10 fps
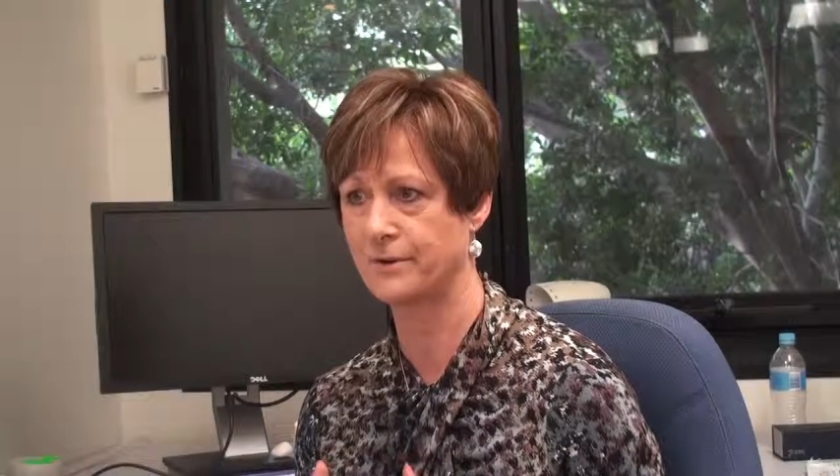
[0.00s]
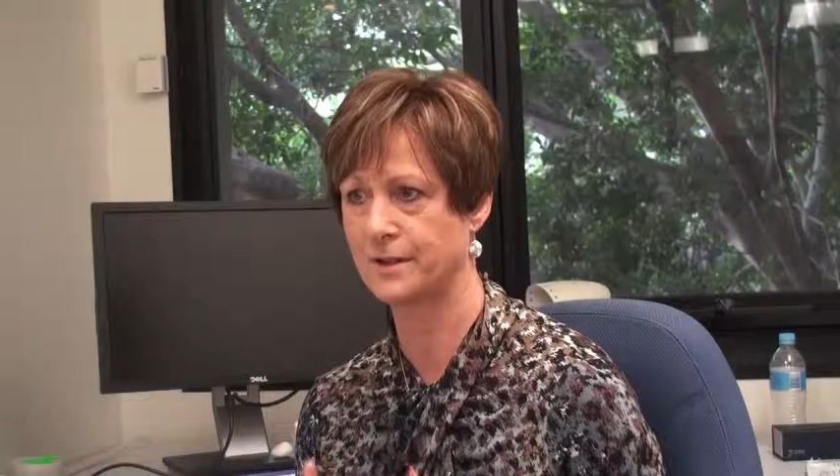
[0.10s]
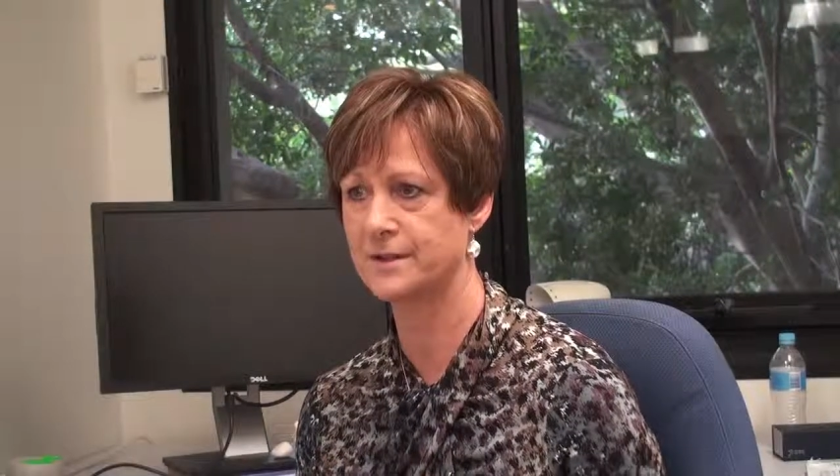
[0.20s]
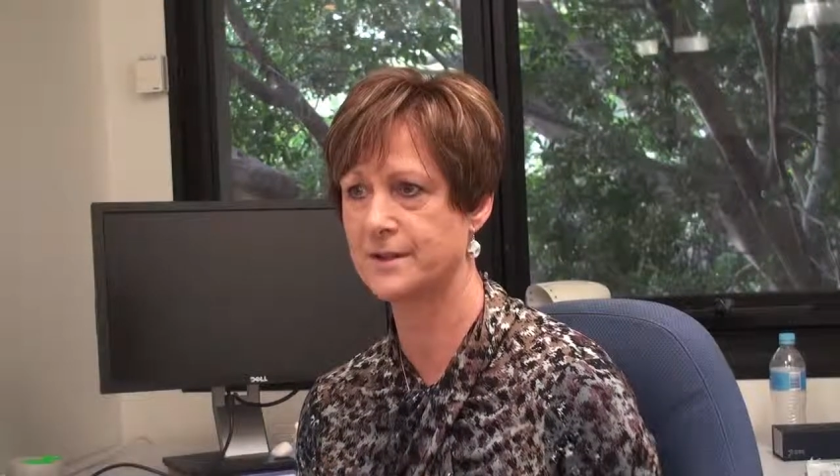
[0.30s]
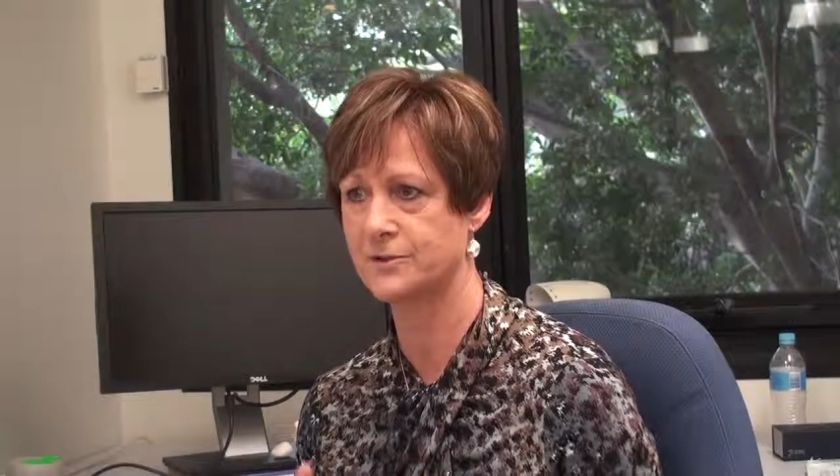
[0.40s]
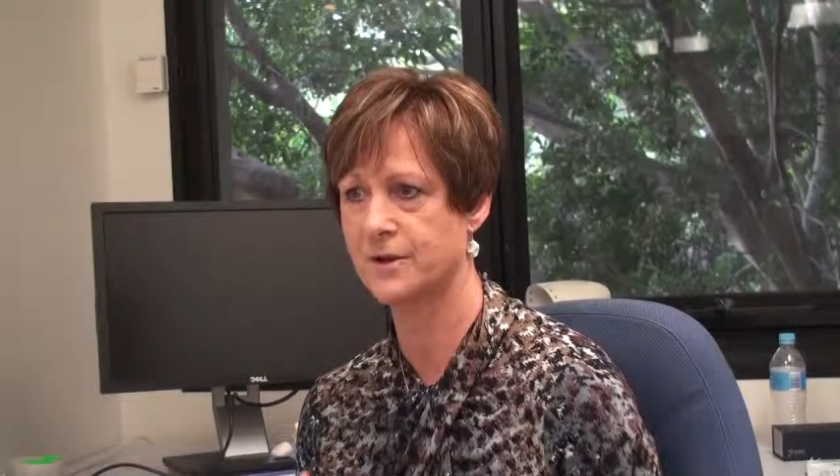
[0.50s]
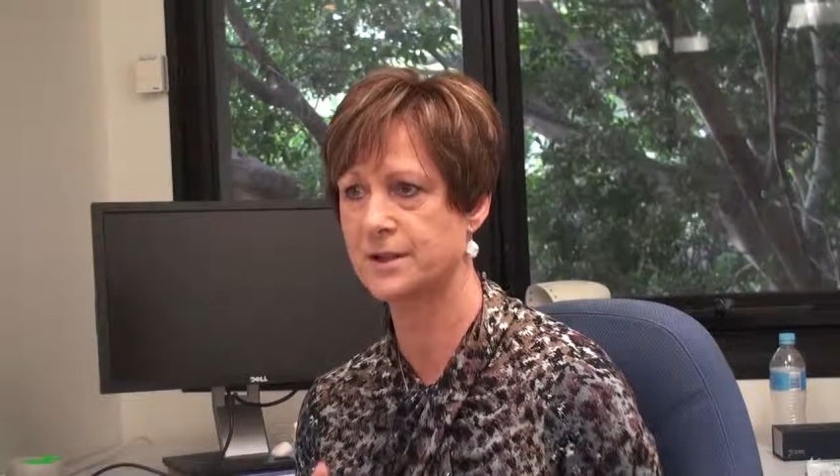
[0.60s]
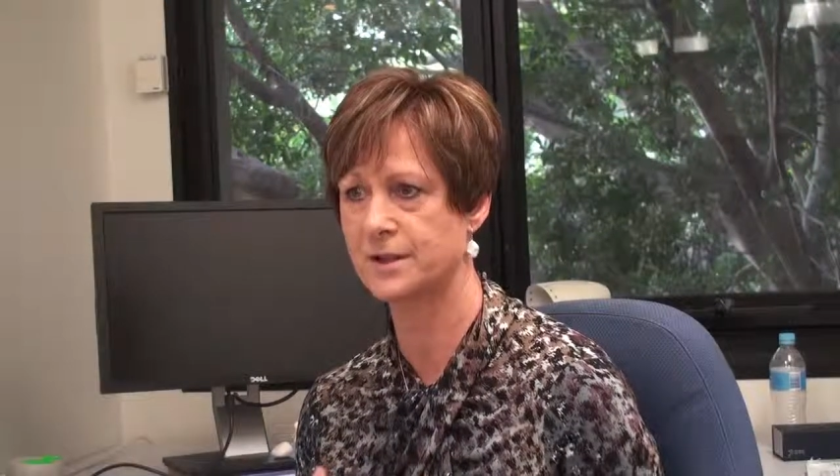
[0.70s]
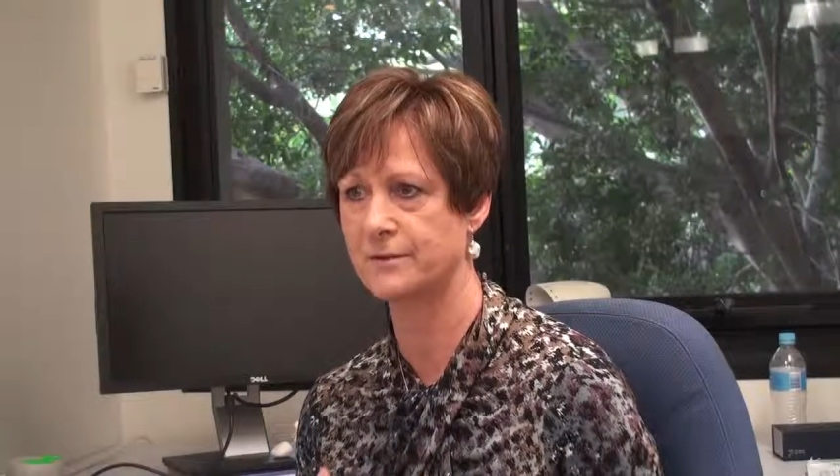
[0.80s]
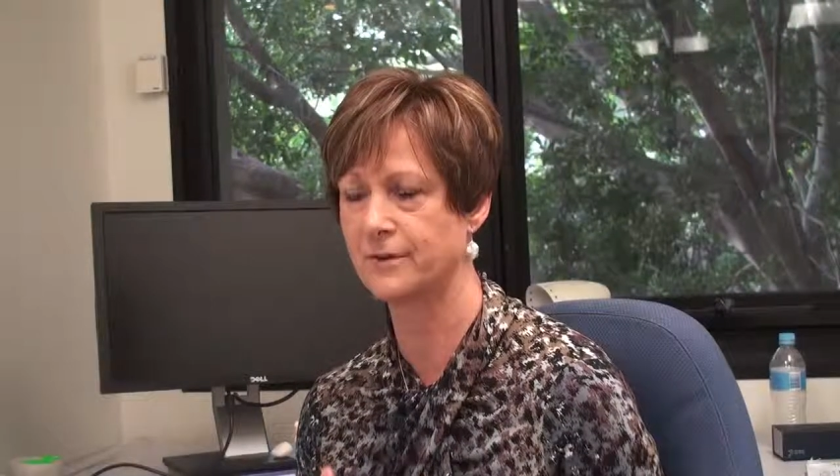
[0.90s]

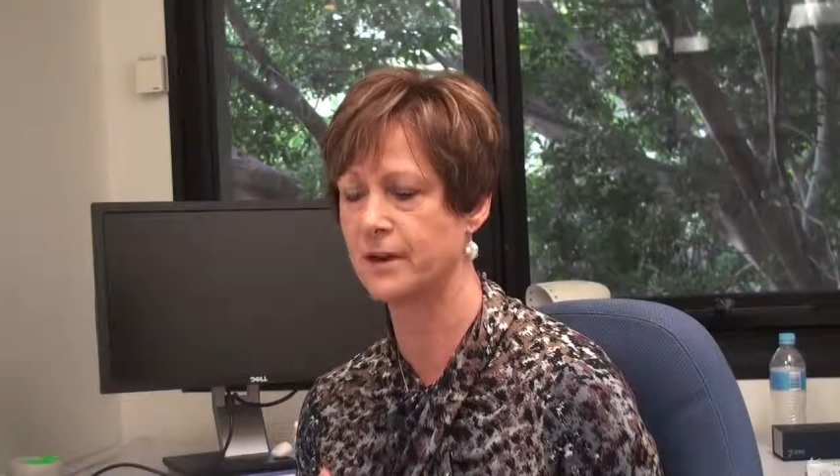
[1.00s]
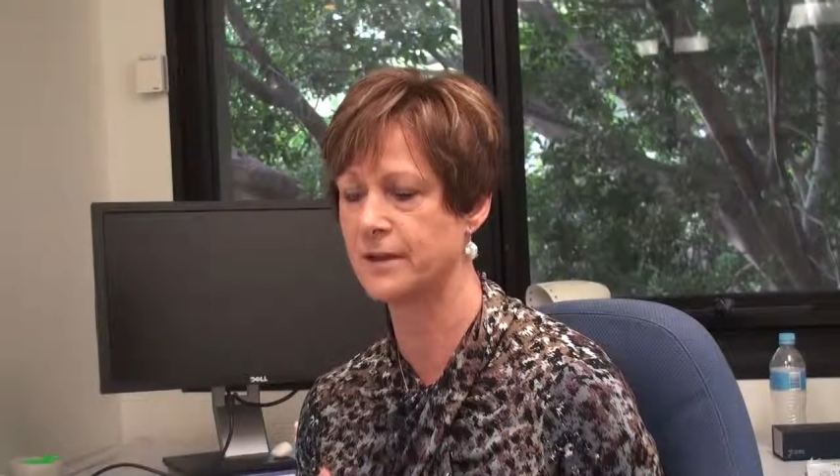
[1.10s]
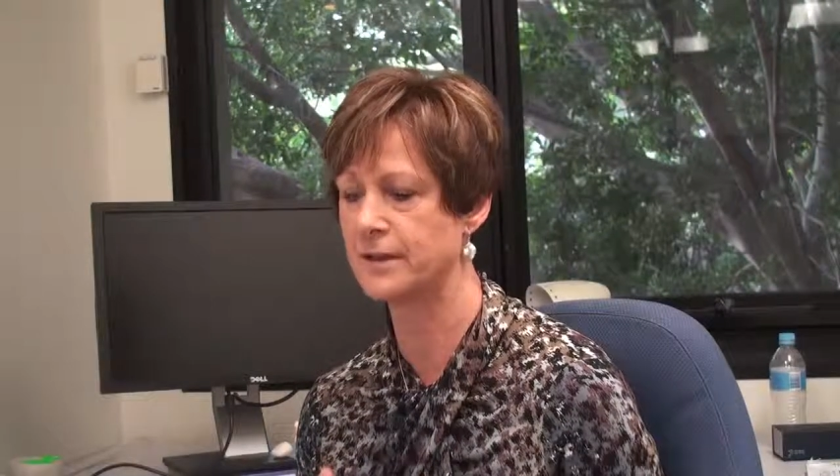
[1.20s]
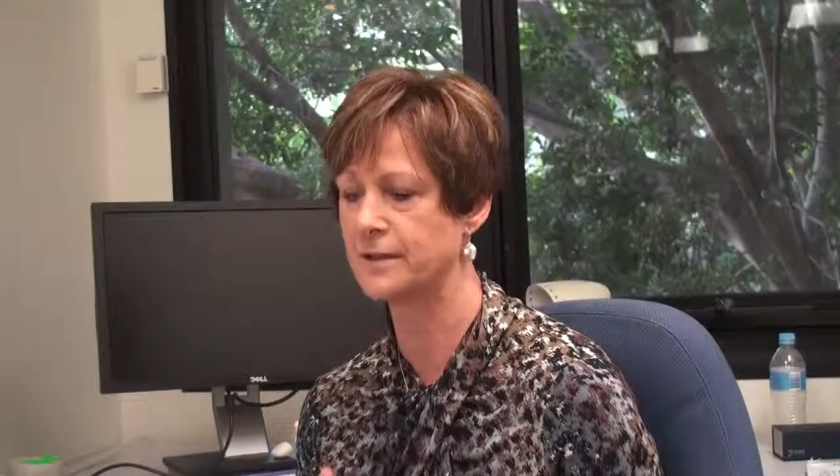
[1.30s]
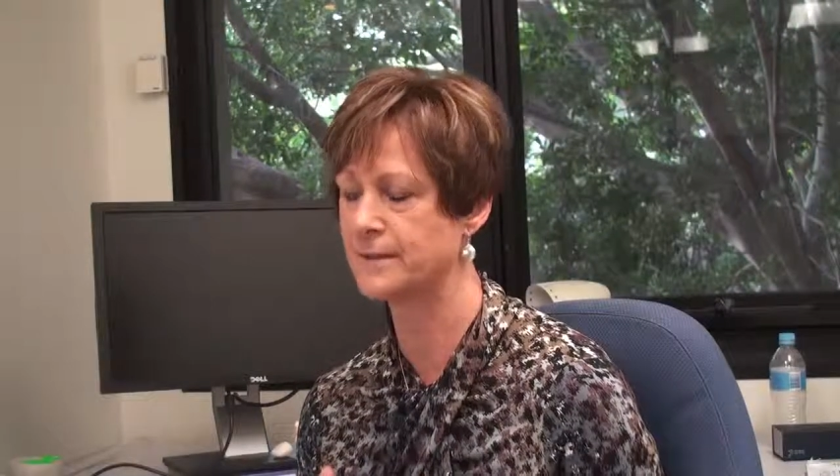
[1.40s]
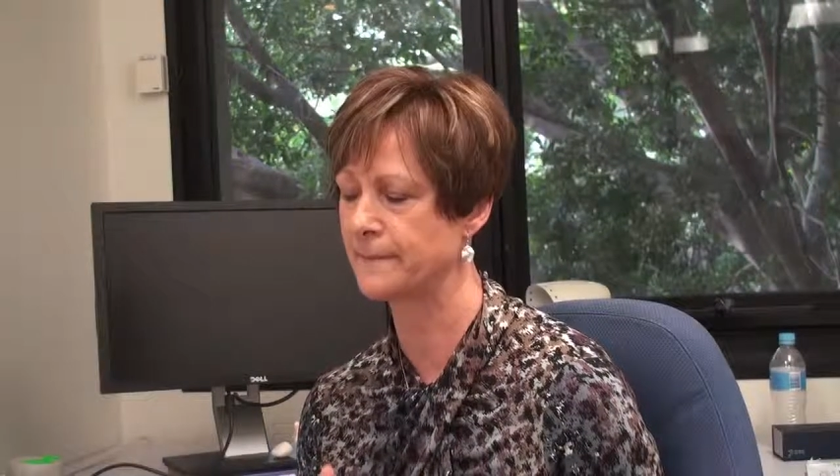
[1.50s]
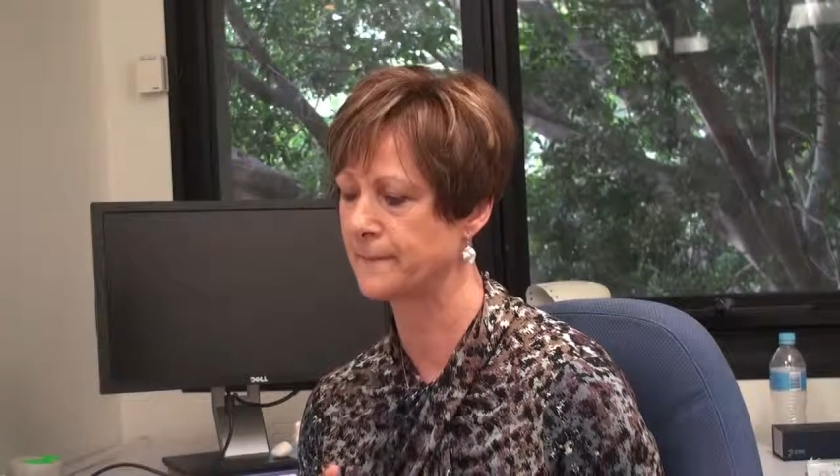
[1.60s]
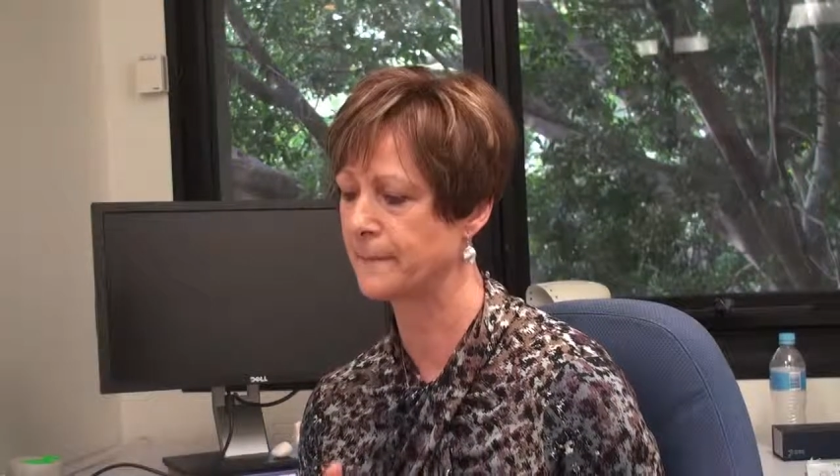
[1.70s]
construction of ideas.